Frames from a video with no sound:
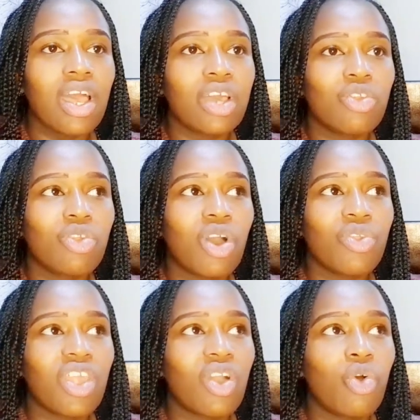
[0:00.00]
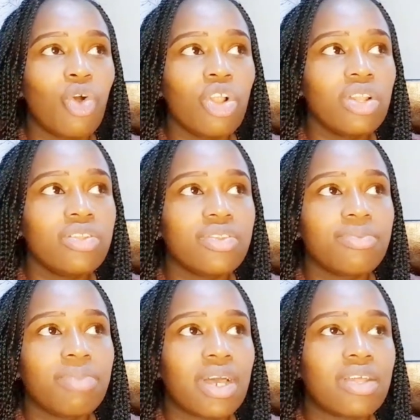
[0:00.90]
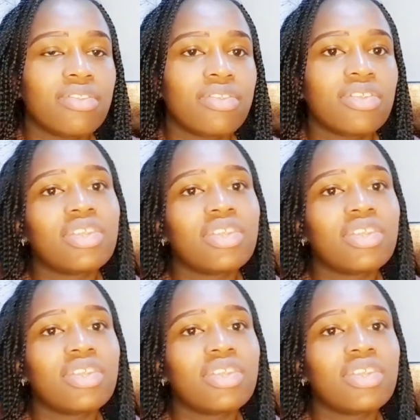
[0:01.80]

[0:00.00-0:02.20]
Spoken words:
I don't know how they're called, but